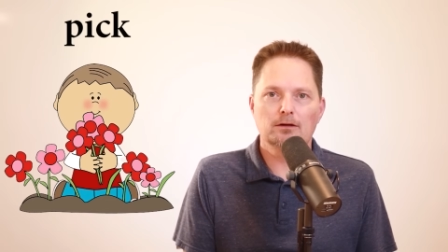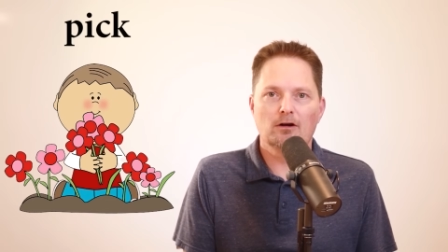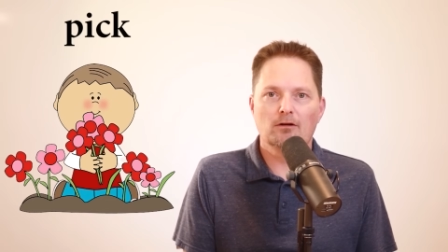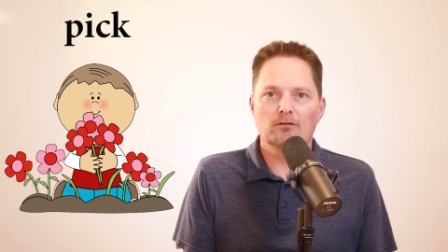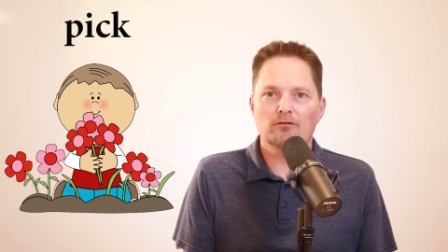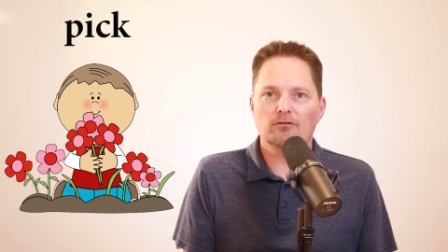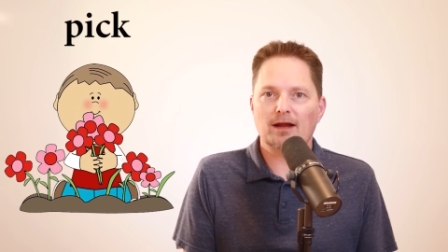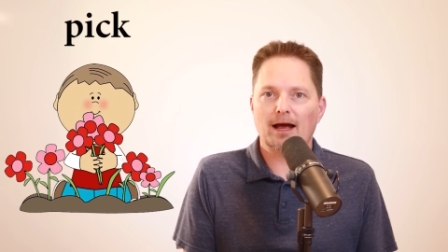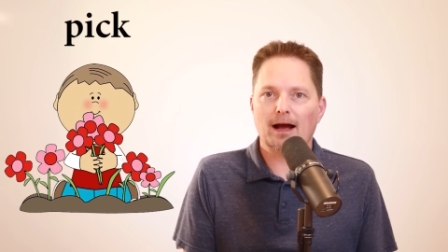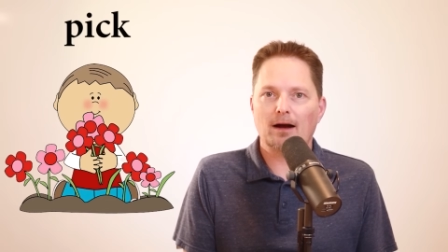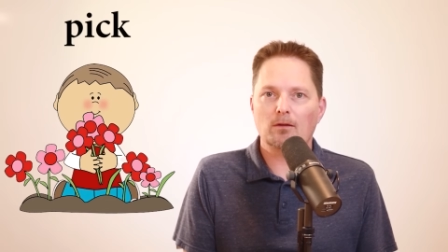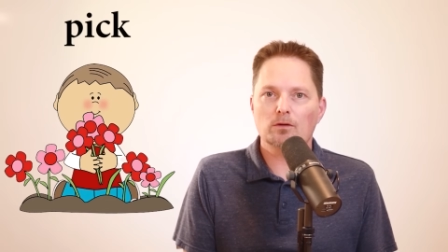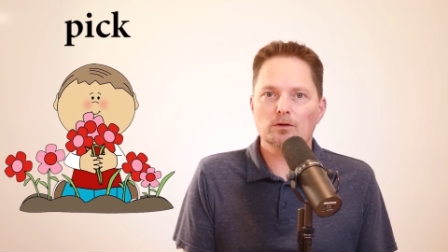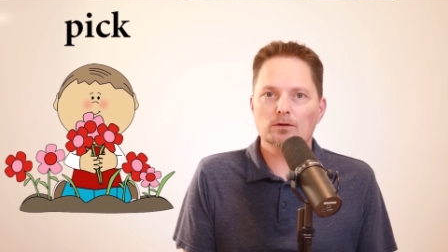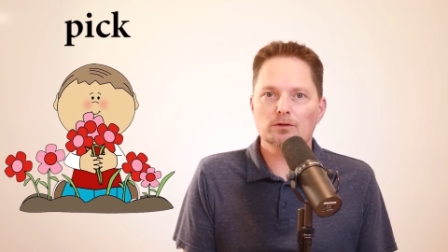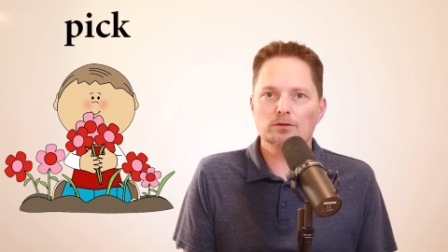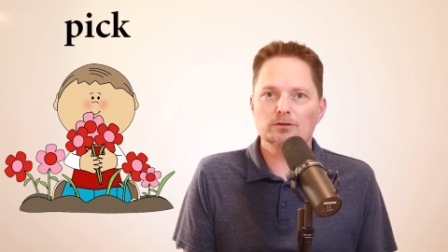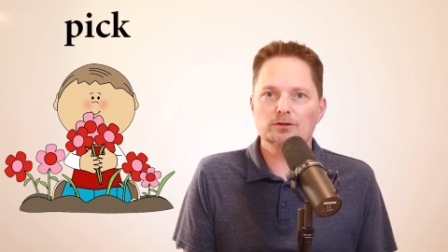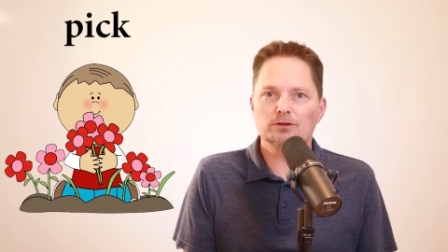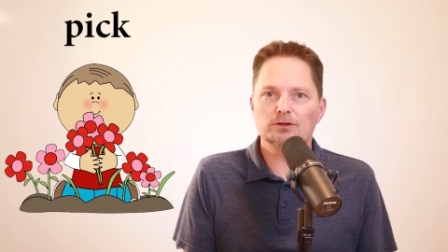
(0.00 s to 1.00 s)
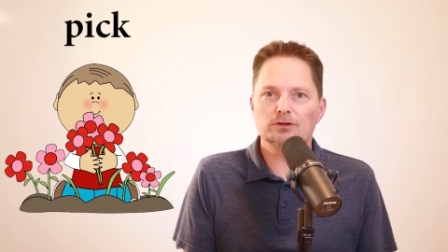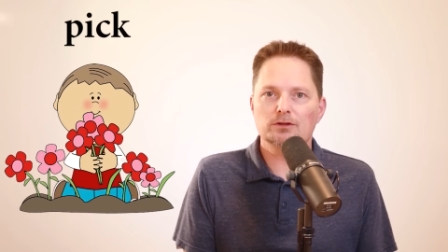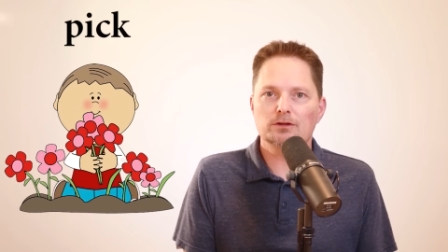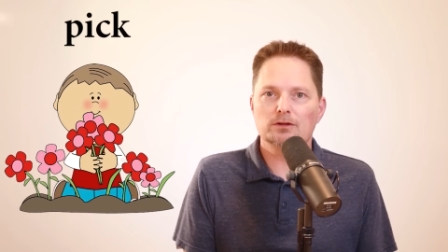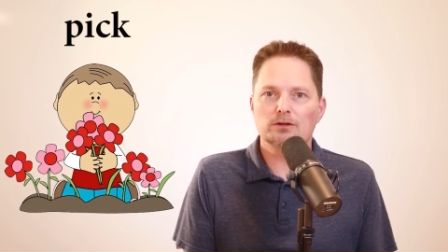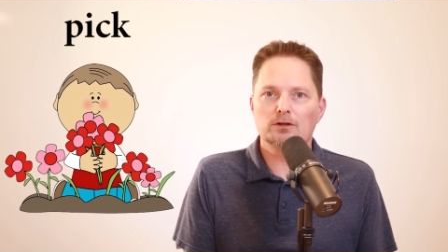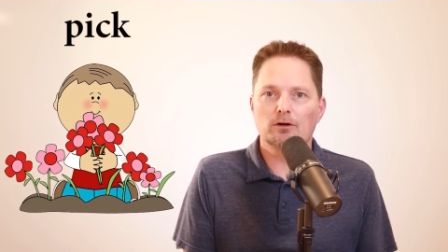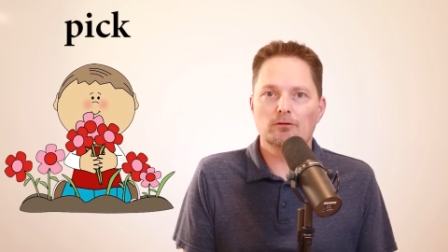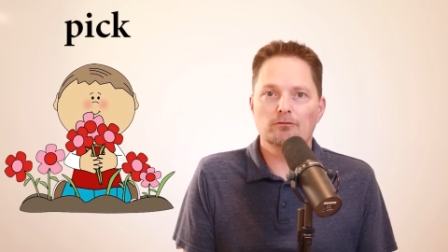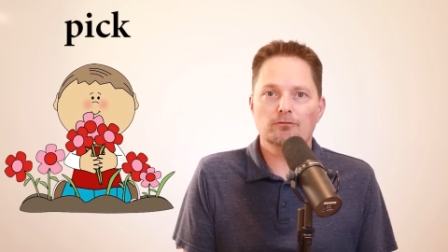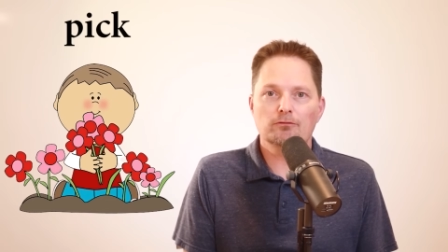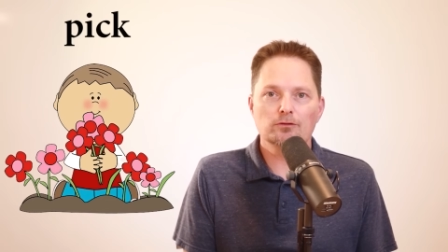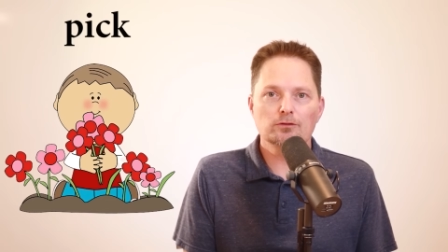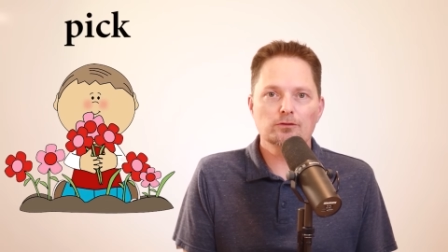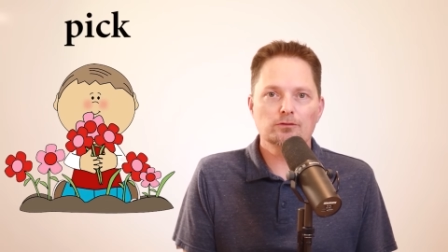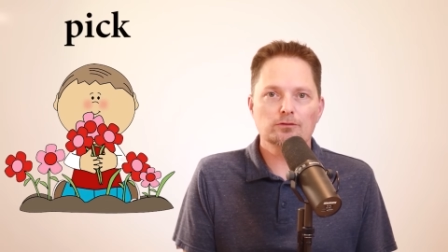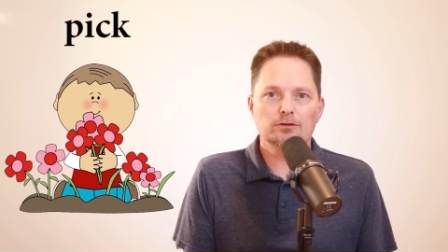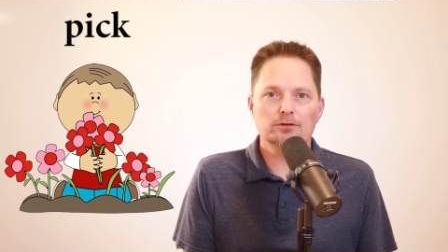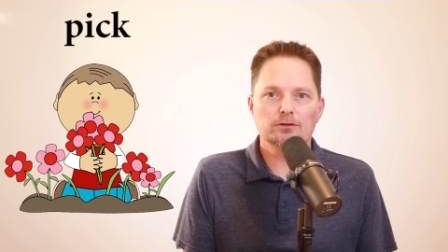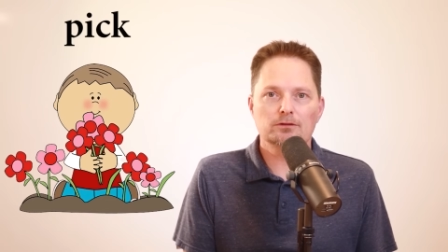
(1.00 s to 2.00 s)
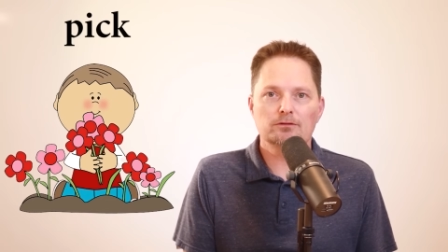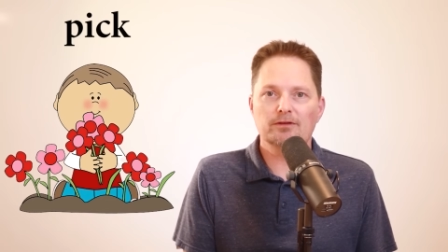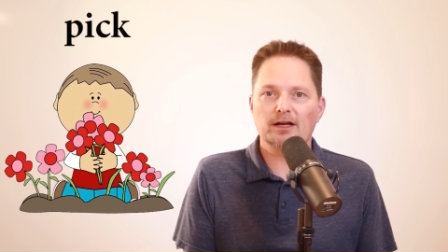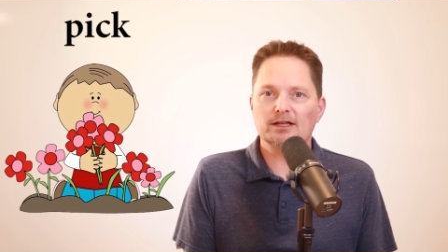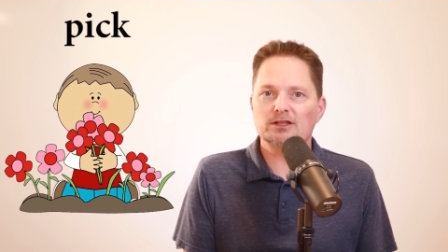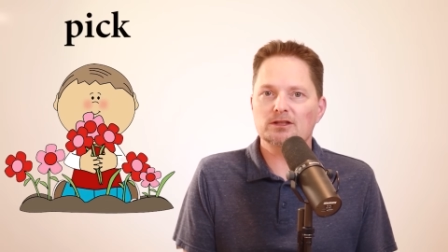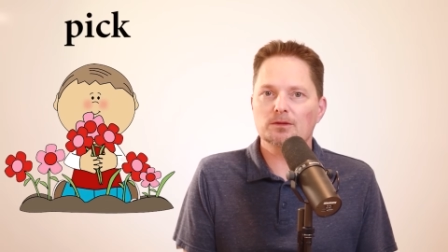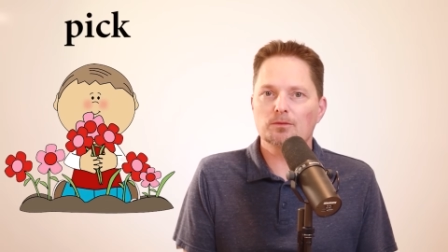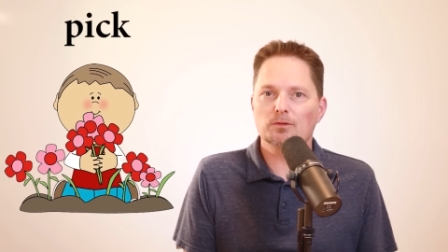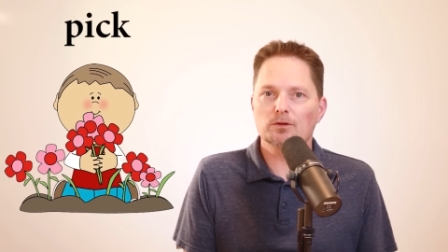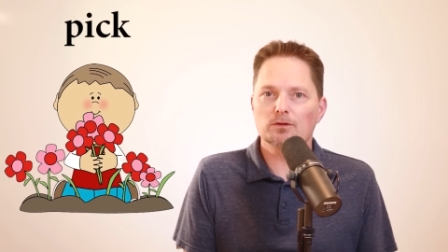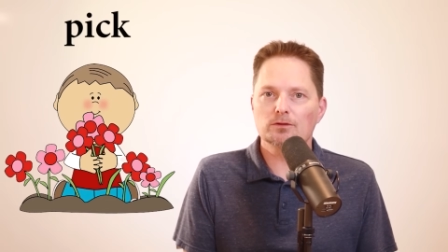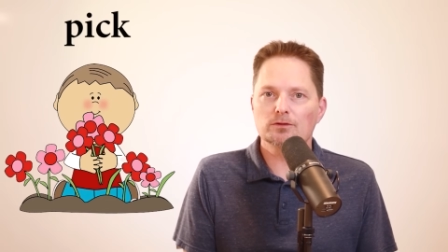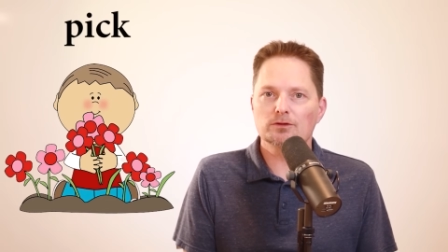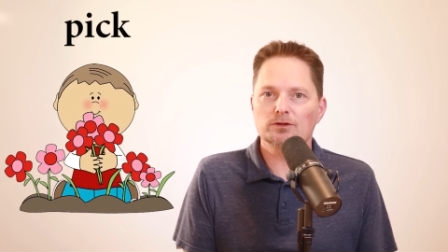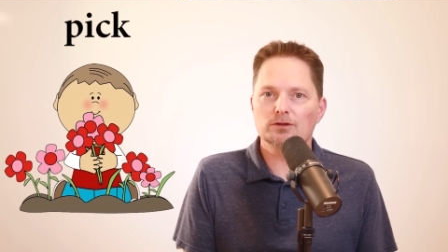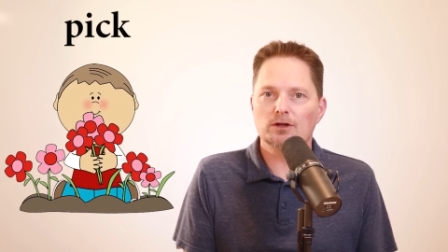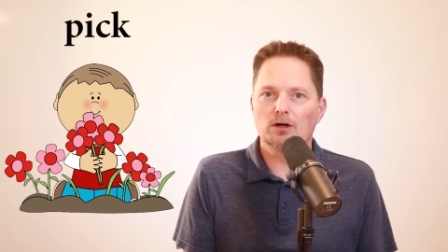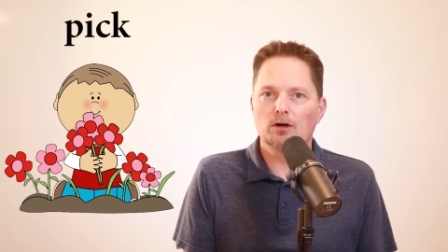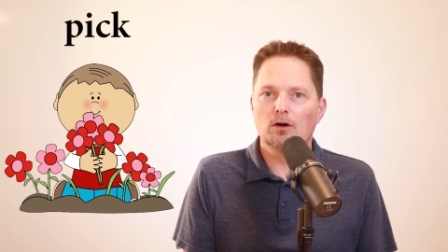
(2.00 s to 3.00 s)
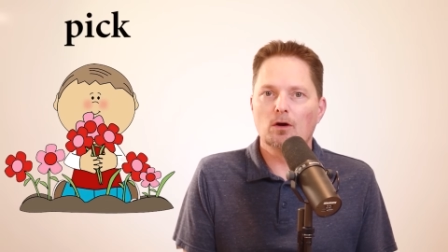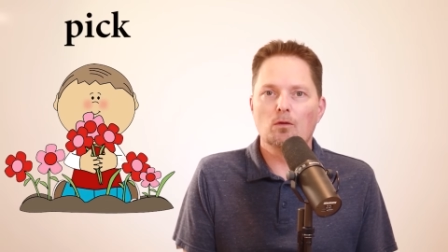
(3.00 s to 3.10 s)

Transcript: flowers, fruit, vegetables,